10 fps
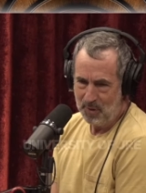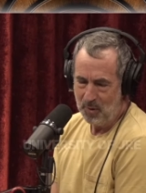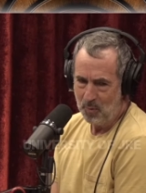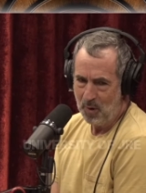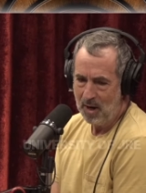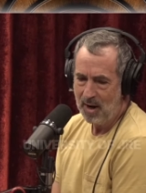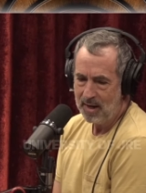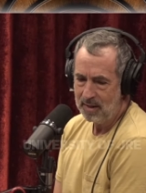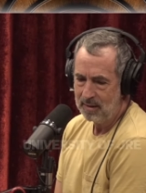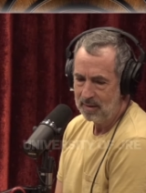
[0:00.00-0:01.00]
But where
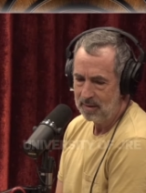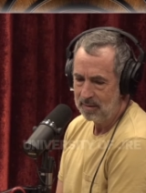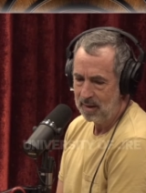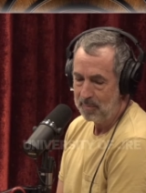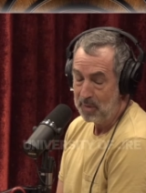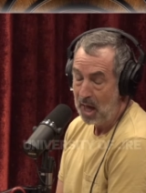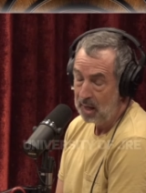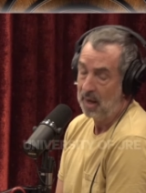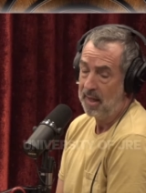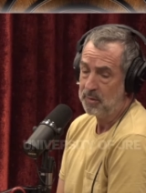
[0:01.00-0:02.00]
I am not
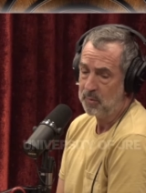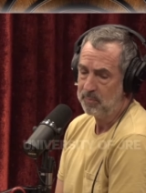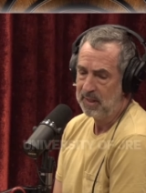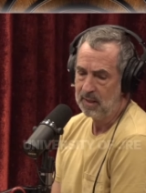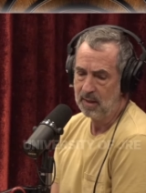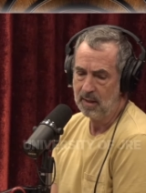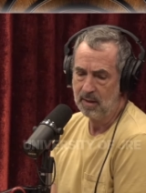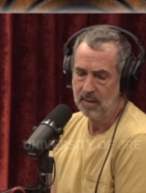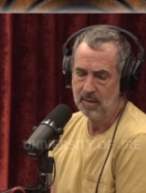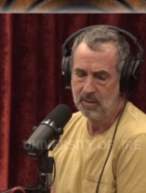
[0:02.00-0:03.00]
aligned with
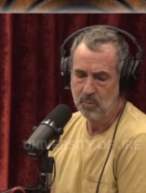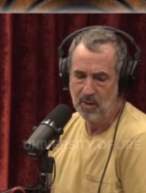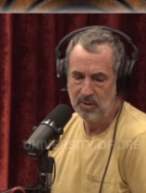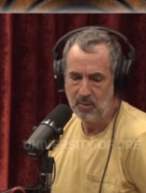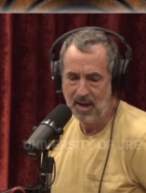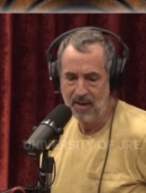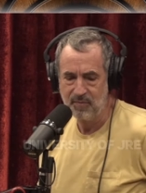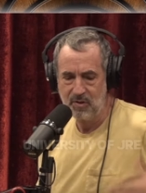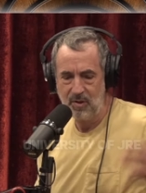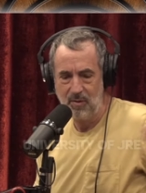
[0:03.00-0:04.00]
PETA is when you
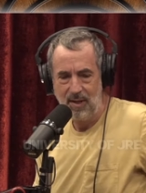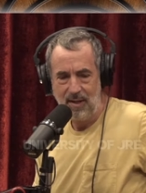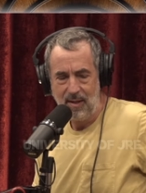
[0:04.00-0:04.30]
have to